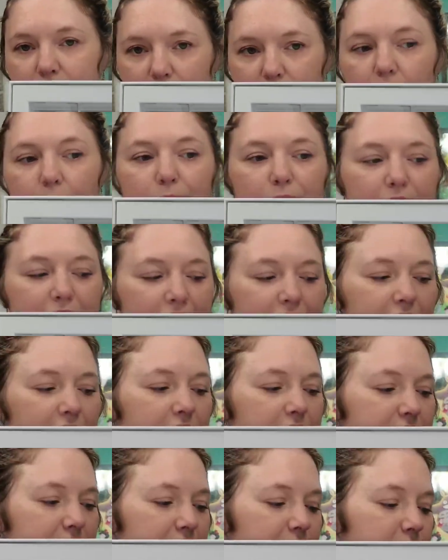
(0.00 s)
completing
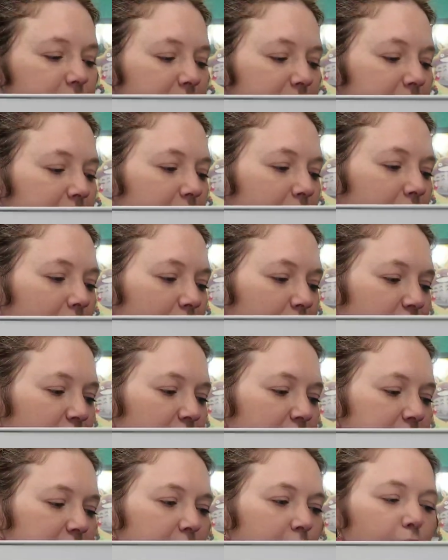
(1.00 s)
a DMC
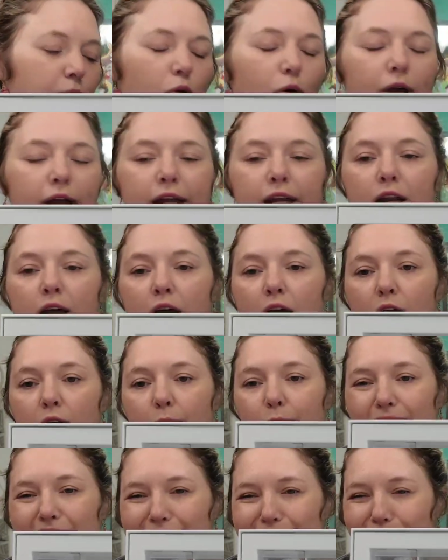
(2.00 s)
collection at some point,
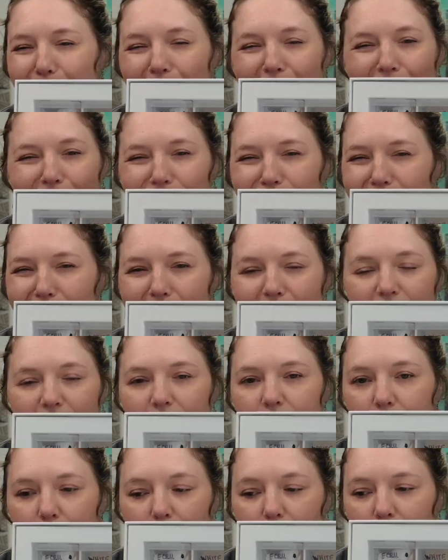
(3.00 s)
but I don't have like
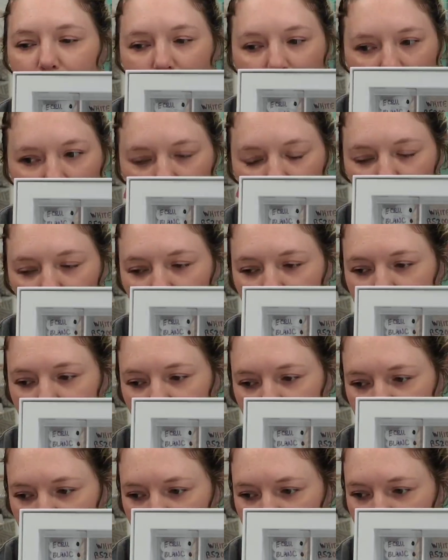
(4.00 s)
the variegated ones
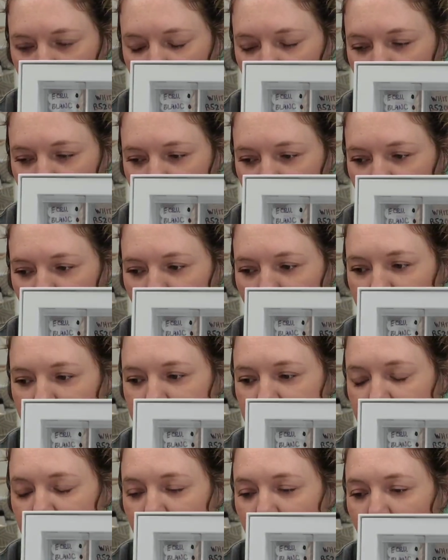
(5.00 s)
or anything like
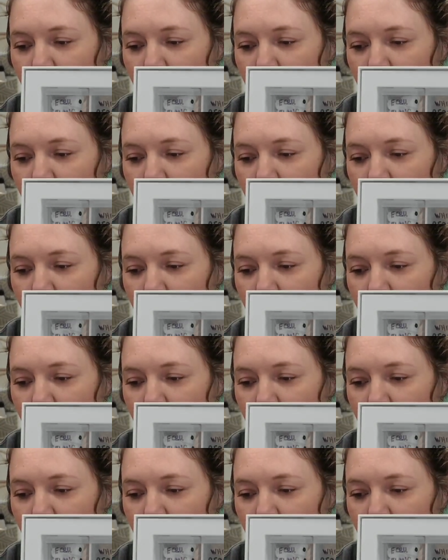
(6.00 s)
that.